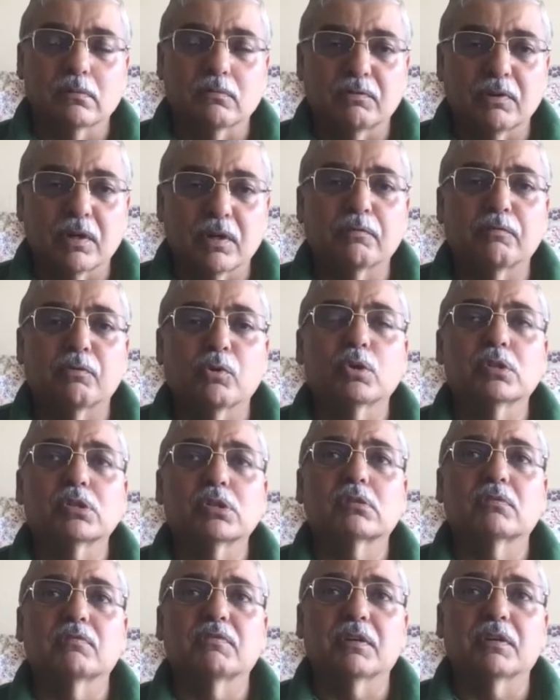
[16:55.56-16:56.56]

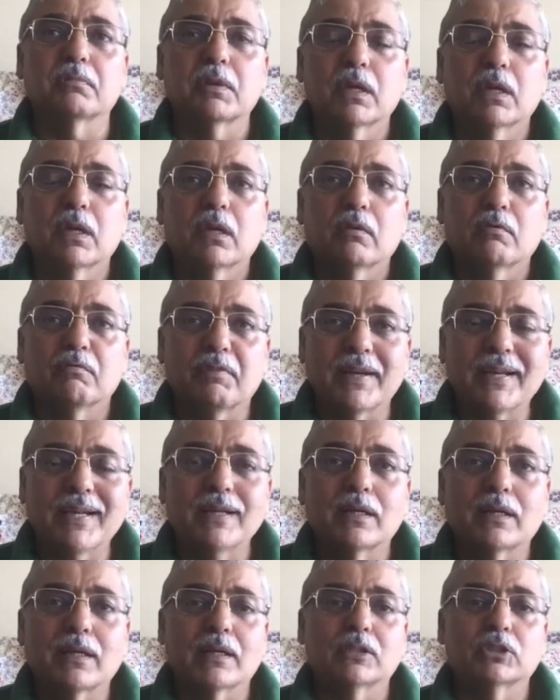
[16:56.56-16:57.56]
workforce. We have very
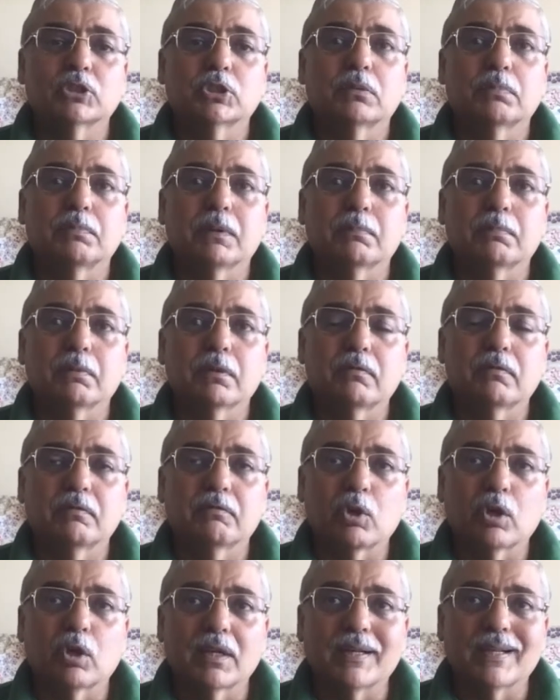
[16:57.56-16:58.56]
intelligent people. We've
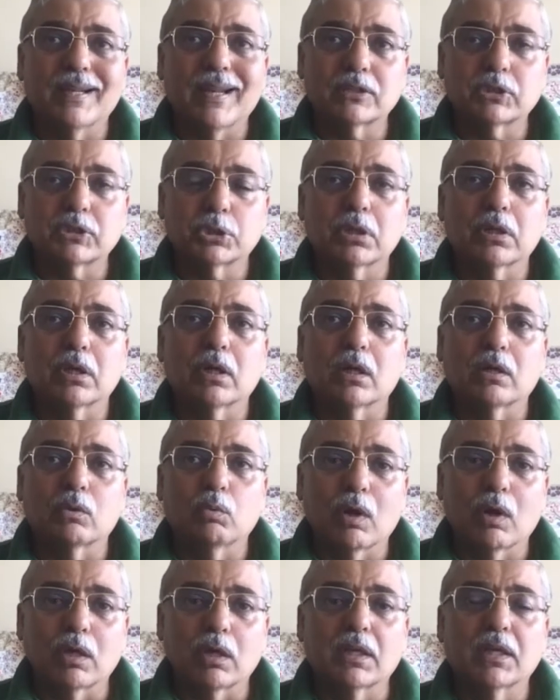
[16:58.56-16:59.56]
got a natural
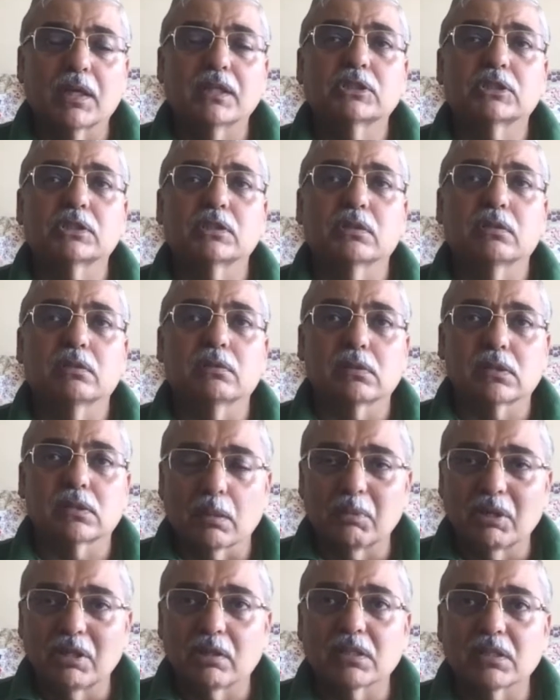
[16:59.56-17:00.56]
advantage in
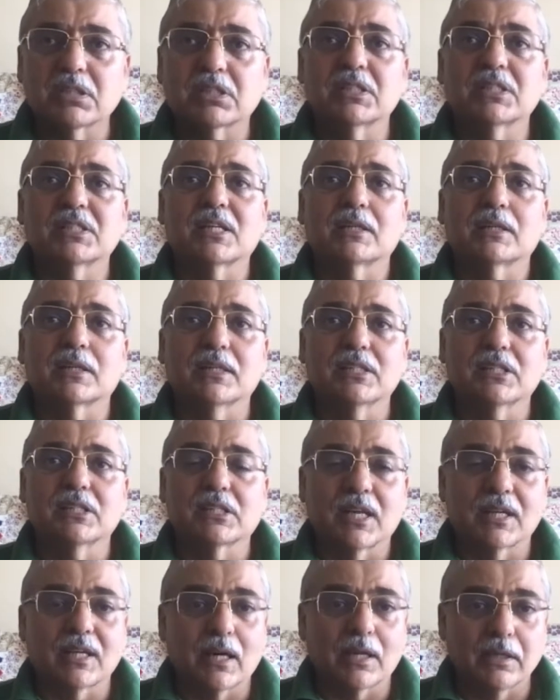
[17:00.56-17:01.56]
some industries, at least
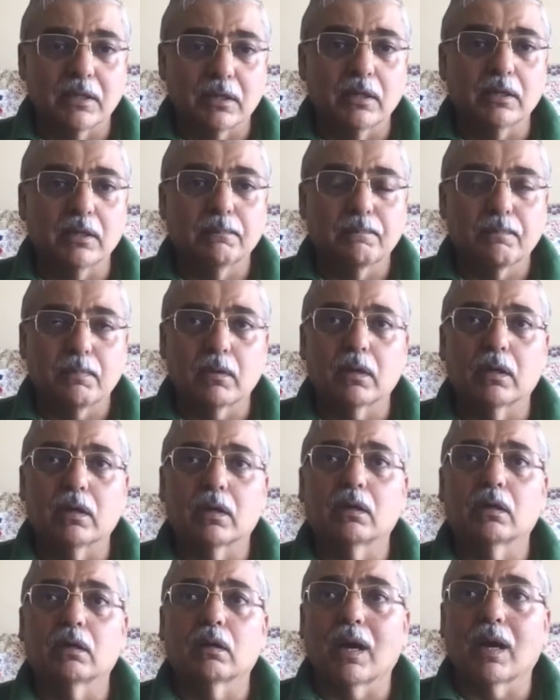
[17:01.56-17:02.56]
like IT.
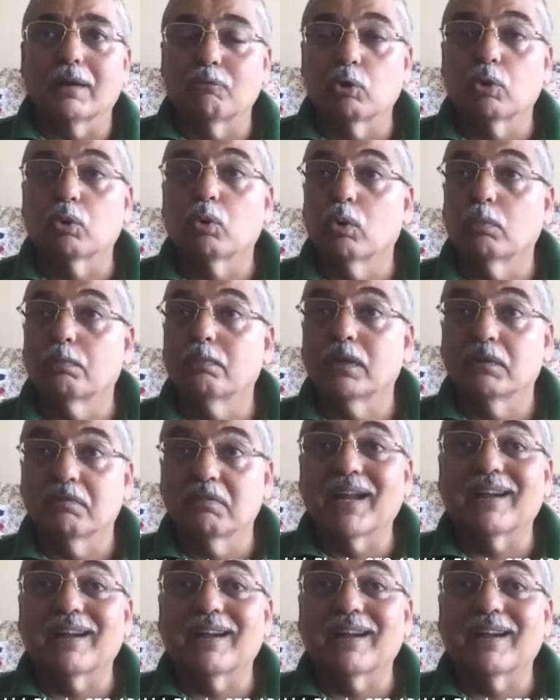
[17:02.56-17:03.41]
And I would hope even